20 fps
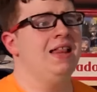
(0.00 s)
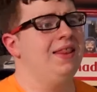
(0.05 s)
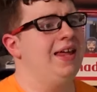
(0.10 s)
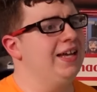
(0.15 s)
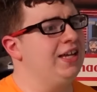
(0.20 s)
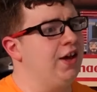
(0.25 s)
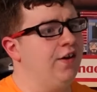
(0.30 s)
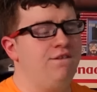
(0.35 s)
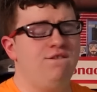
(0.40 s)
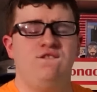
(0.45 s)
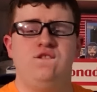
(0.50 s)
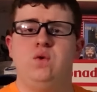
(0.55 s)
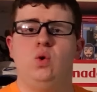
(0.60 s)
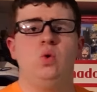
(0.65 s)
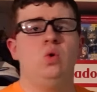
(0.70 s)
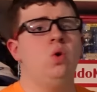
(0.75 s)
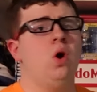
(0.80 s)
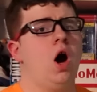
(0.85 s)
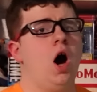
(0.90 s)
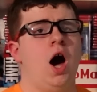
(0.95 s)
like a
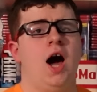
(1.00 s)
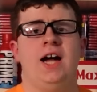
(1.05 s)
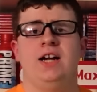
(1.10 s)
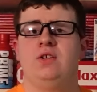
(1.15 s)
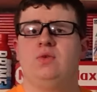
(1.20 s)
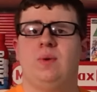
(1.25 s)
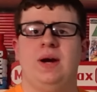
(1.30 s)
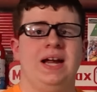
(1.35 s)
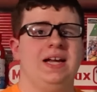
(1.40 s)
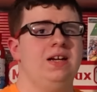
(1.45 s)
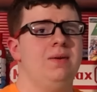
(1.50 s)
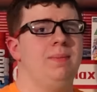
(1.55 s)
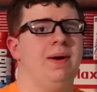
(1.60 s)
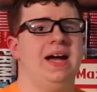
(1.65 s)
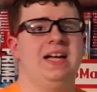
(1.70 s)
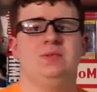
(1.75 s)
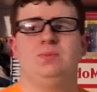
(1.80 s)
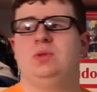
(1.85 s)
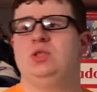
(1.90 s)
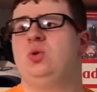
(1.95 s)
full on
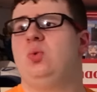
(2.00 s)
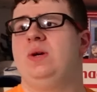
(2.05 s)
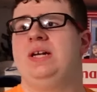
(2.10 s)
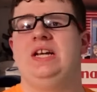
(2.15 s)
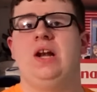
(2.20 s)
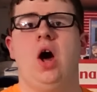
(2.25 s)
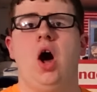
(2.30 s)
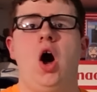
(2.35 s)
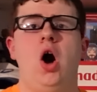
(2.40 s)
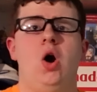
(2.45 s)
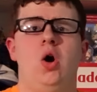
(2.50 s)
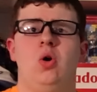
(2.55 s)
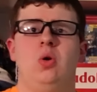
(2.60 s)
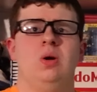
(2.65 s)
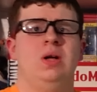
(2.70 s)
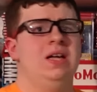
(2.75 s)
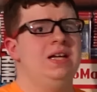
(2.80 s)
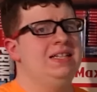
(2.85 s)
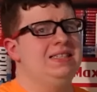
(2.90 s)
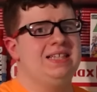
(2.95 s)
randomize between
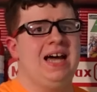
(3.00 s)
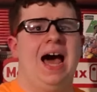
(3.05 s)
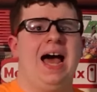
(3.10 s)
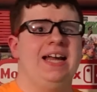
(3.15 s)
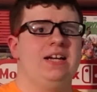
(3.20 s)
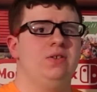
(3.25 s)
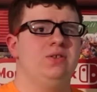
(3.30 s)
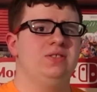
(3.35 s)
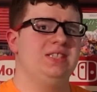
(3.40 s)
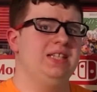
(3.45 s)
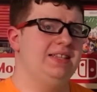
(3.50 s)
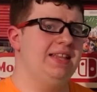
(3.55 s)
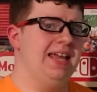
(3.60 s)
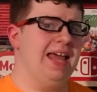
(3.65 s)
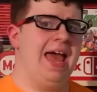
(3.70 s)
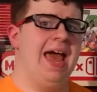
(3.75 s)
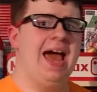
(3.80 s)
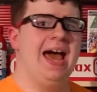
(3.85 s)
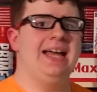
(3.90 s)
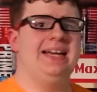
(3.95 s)
all titles that they
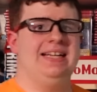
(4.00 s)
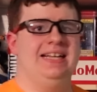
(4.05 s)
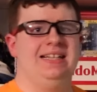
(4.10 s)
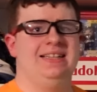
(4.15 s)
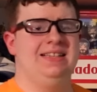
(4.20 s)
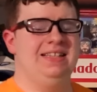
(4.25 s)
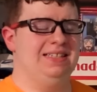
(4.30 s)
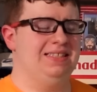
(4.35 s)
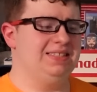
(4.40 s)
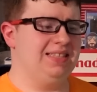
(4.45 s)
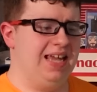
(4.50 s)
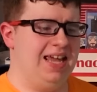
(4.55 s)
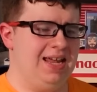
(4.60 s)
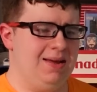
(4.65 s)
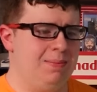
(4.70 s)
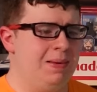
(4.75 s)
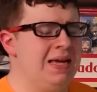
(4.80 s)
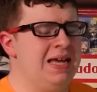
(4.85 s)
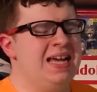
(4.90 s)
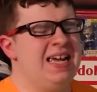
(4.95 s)
had in this
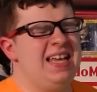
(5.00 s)
game.